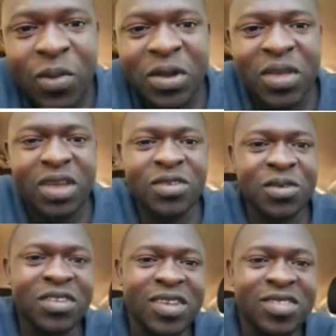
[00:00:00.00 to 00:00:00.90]
Maybe when we
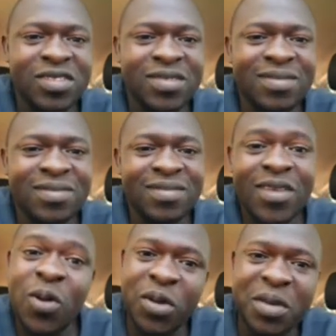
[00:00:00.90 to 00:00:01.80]
are doctors
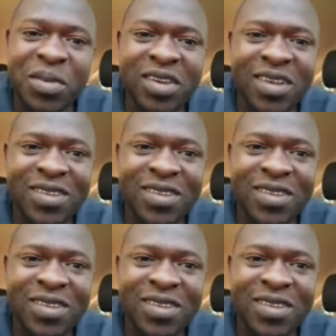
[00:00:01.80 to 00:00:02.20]
or in